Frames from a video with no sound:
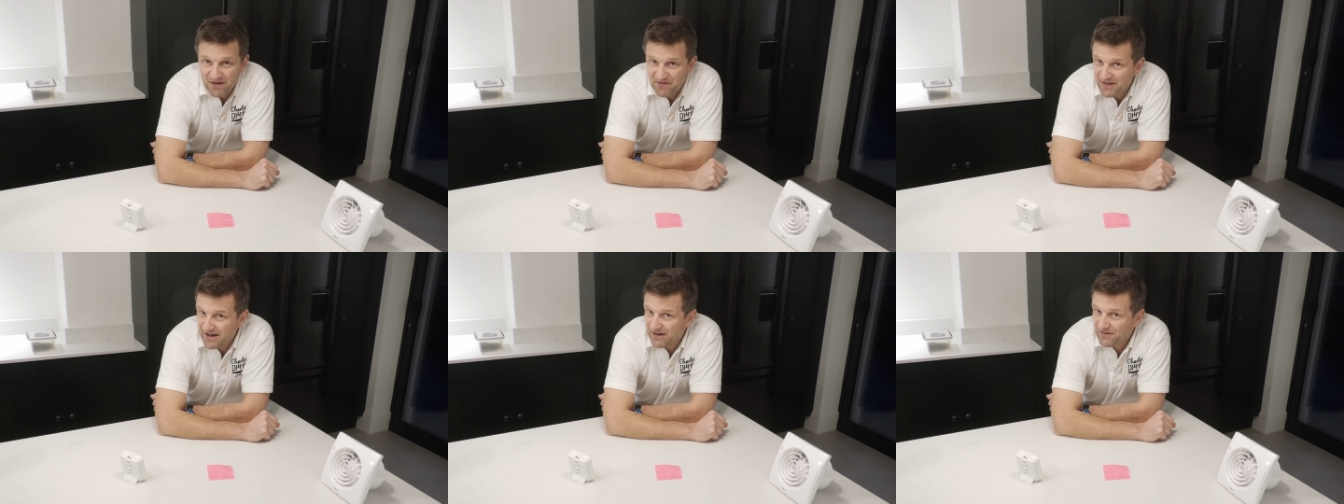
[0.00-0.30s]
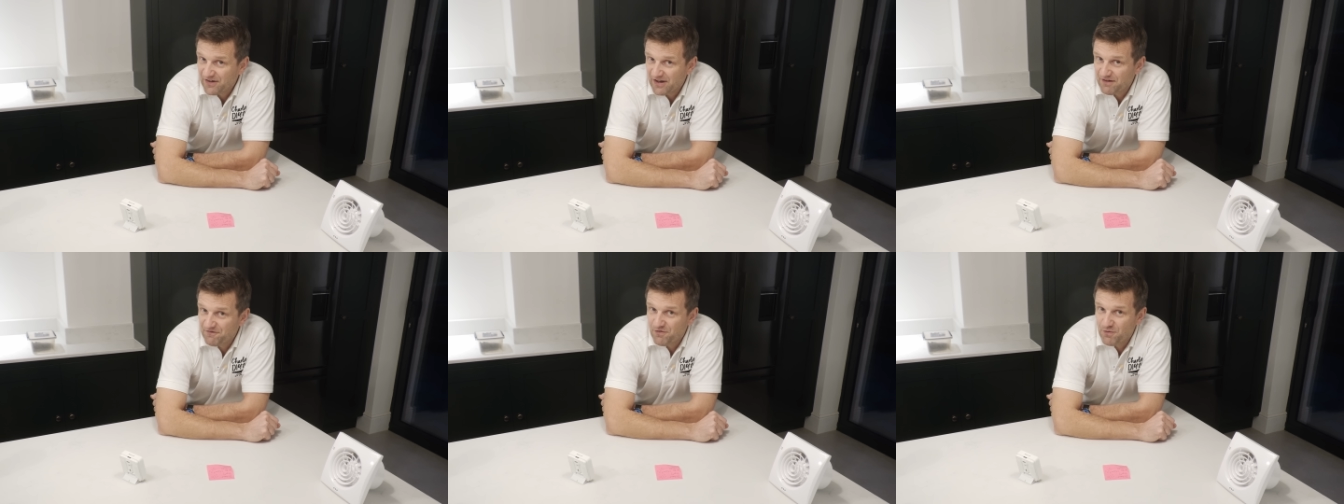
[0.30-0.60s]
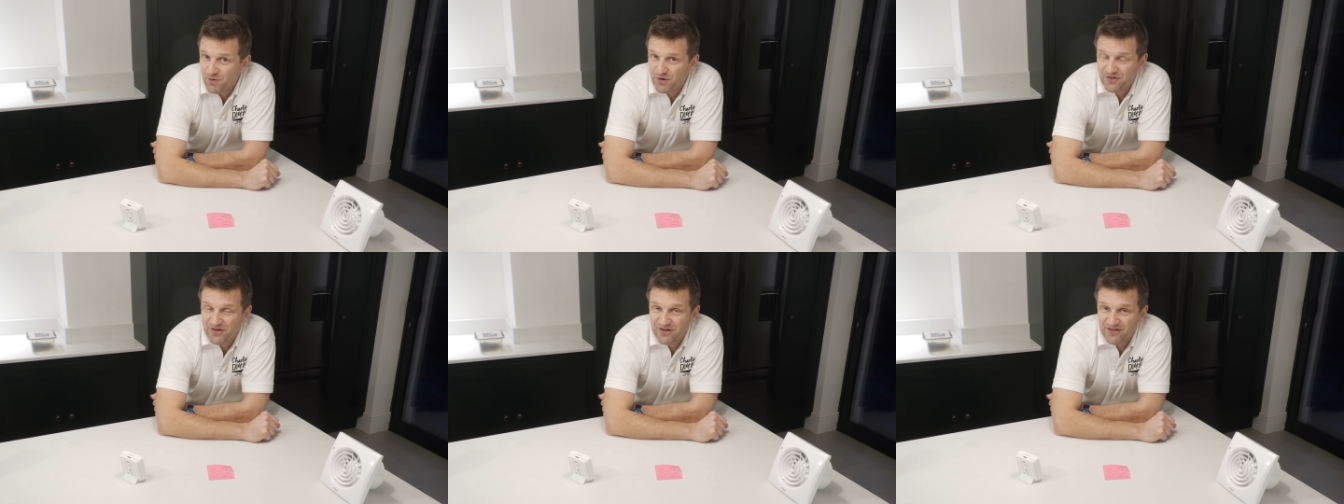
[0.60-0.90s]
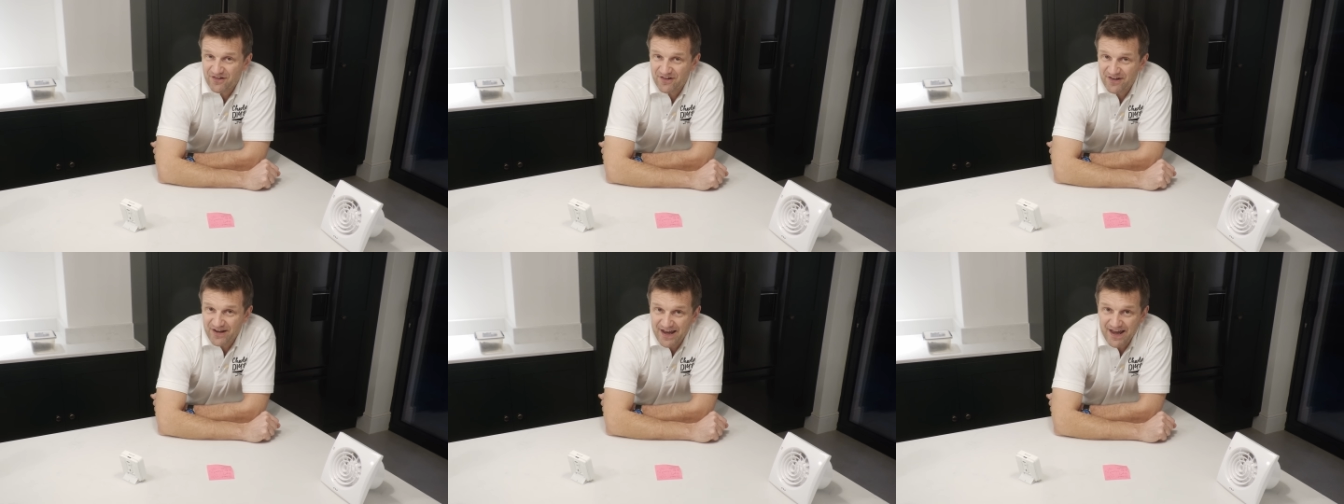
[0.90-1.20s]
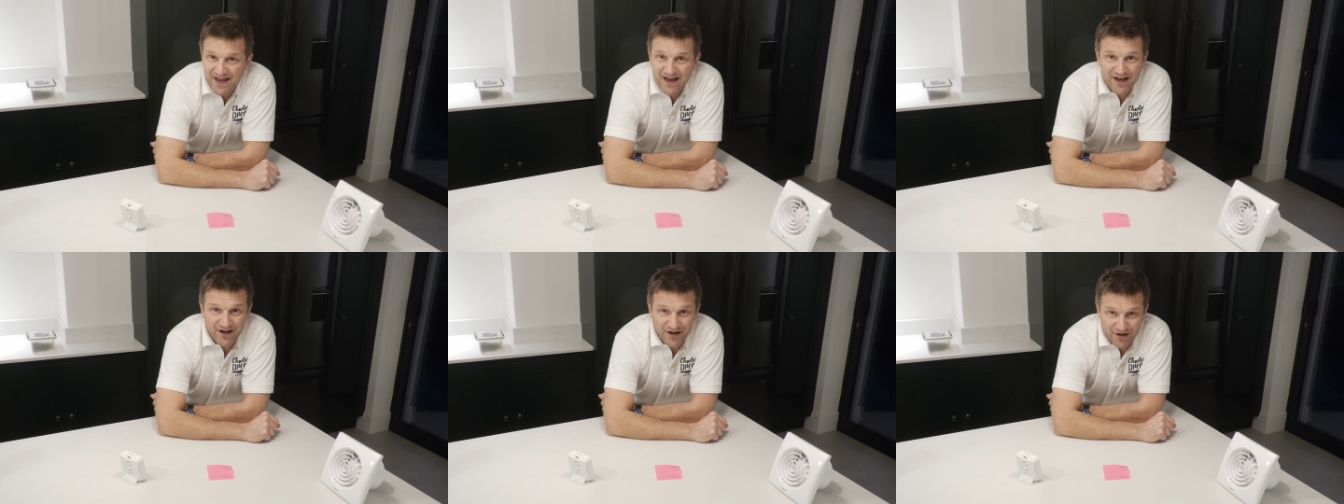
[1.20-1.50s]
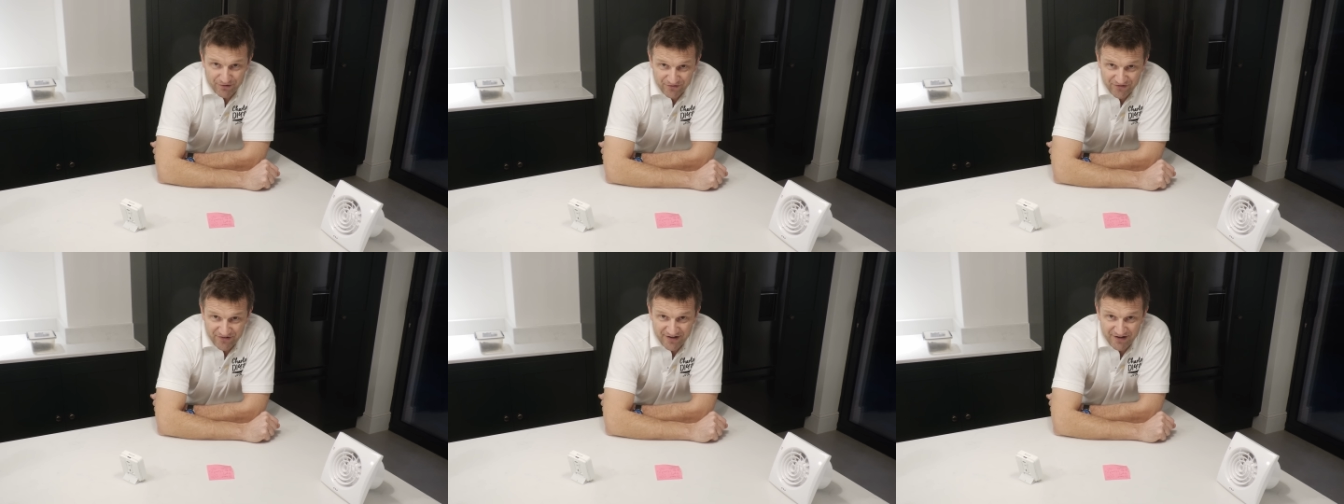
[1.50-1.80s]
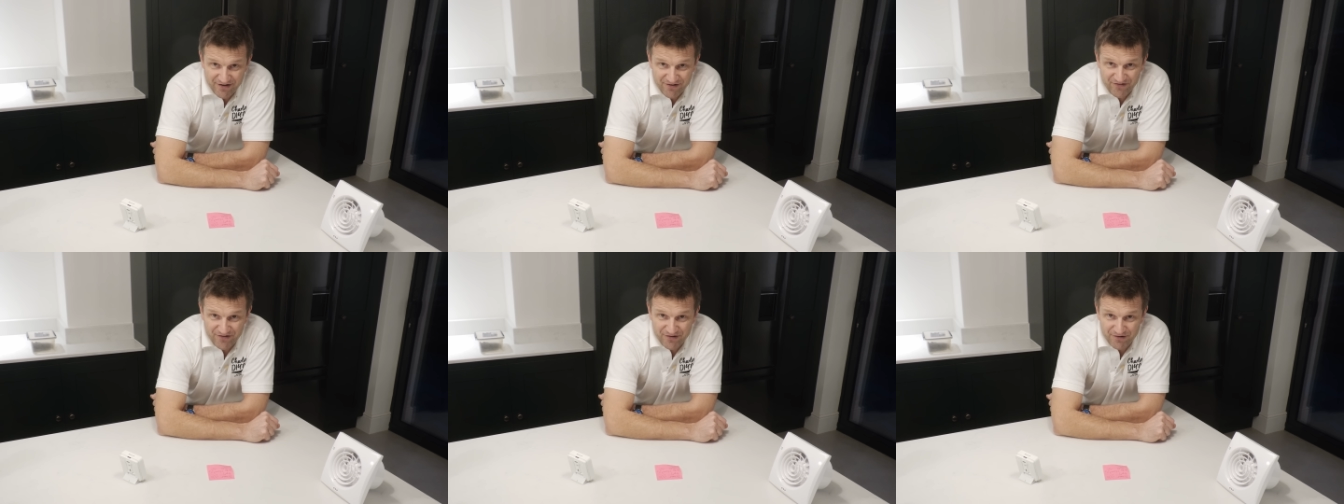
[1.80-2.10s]
Thanks again for watching today, and I'll see
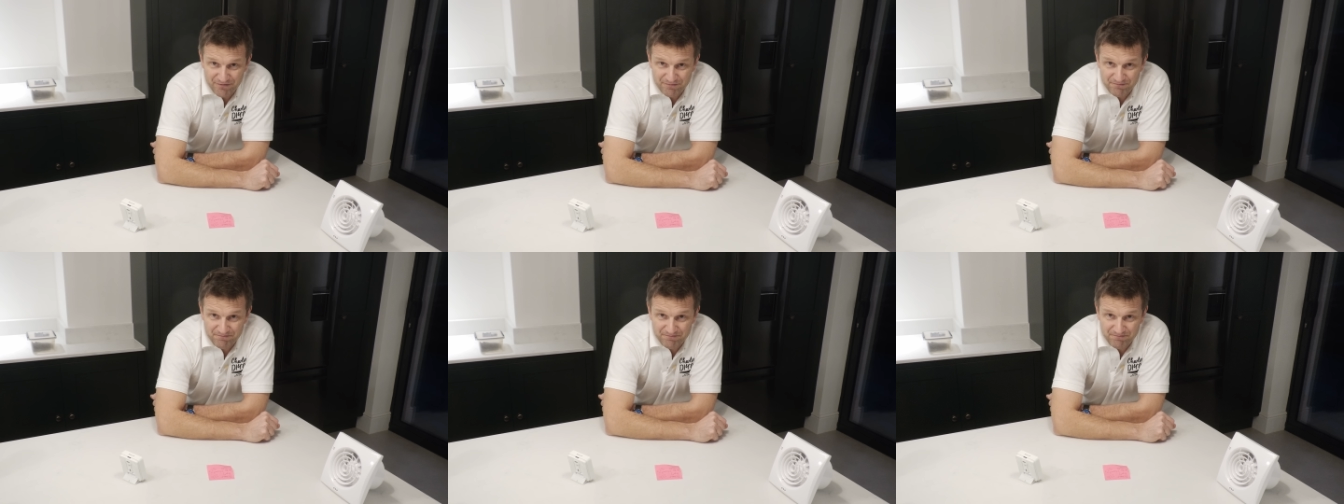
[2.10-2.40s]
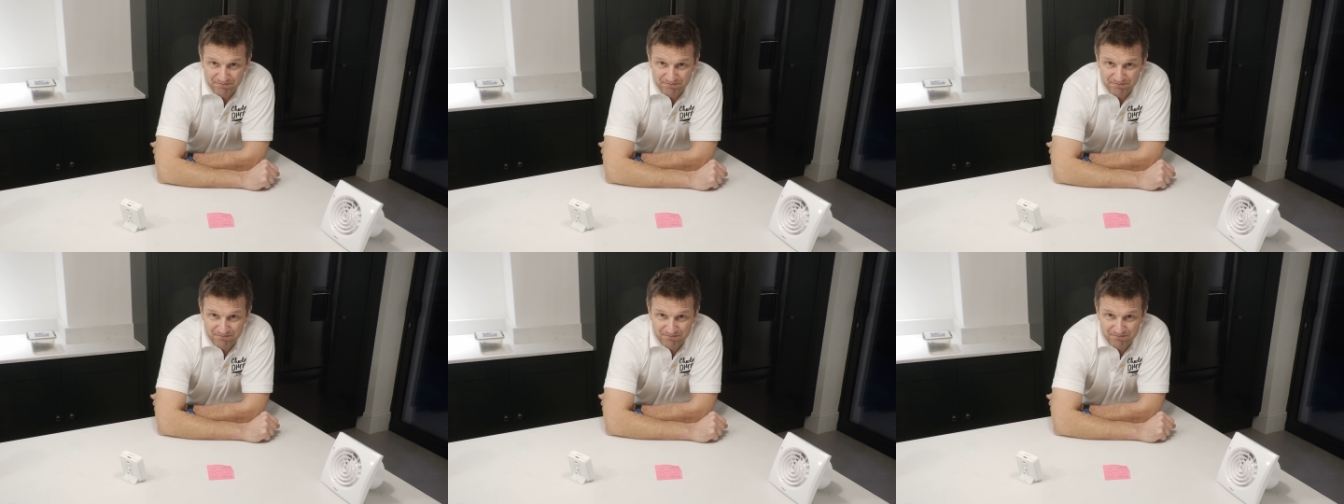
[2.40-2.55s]
you soon.